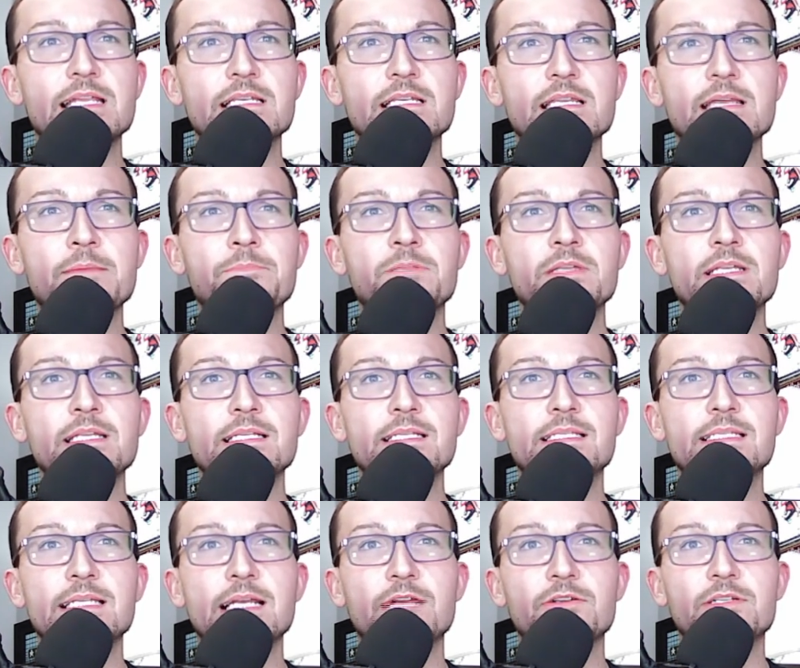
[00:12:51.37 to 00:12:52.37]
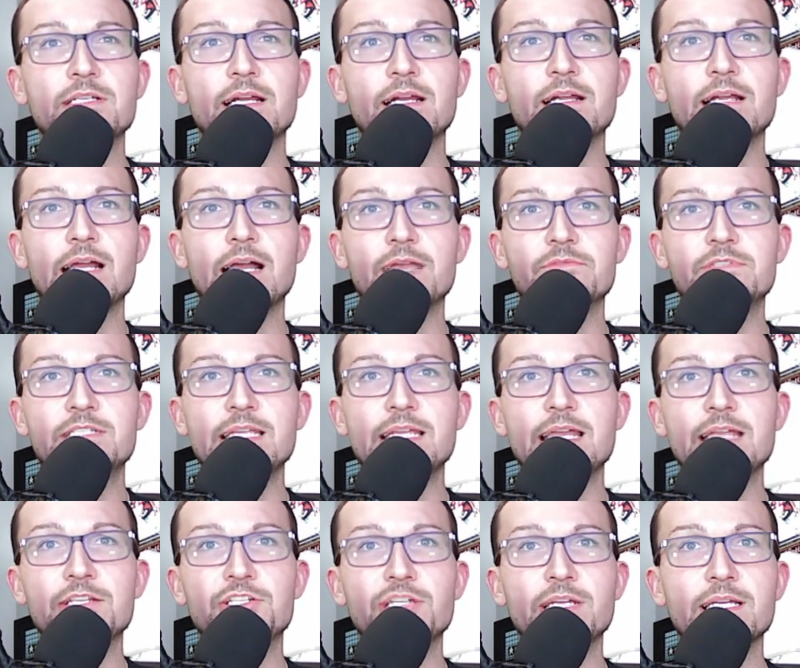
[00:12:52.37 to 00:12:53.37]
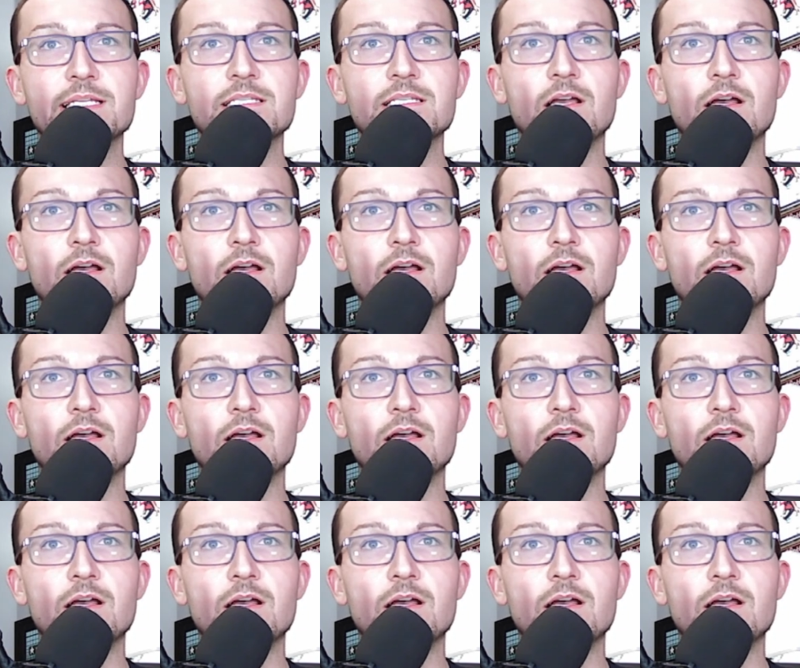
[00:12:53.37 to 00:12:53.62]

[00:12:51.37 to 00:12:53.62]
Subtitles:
deputy secretary of DHS